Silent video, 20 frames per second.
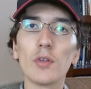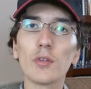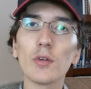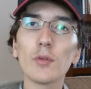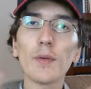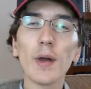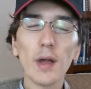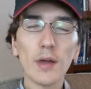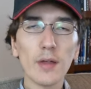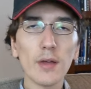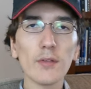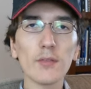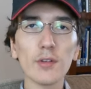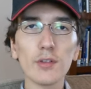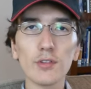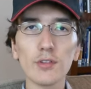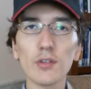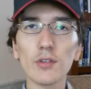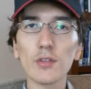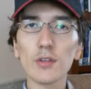So while I
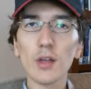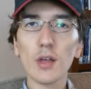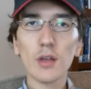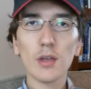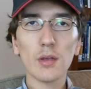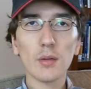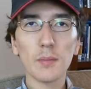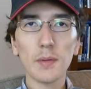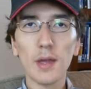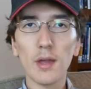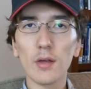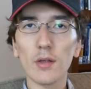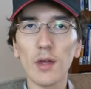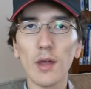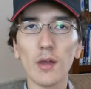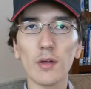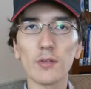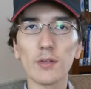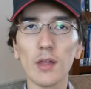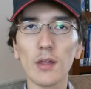was just talking about
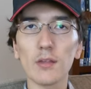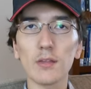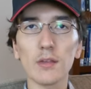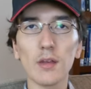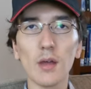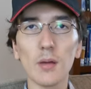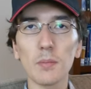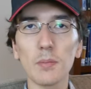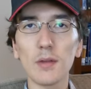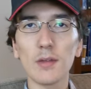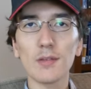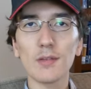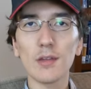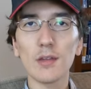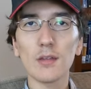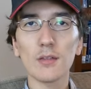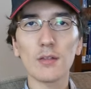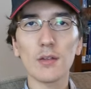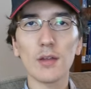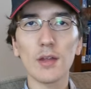how desktop
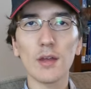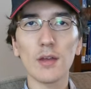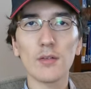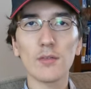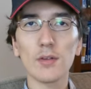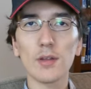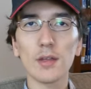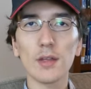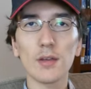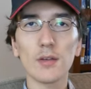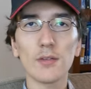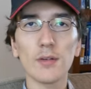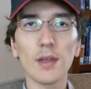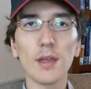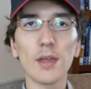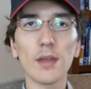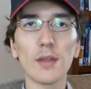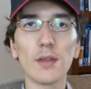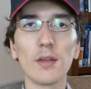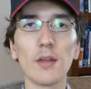PCs are like really
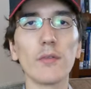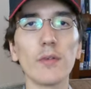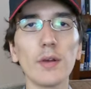great,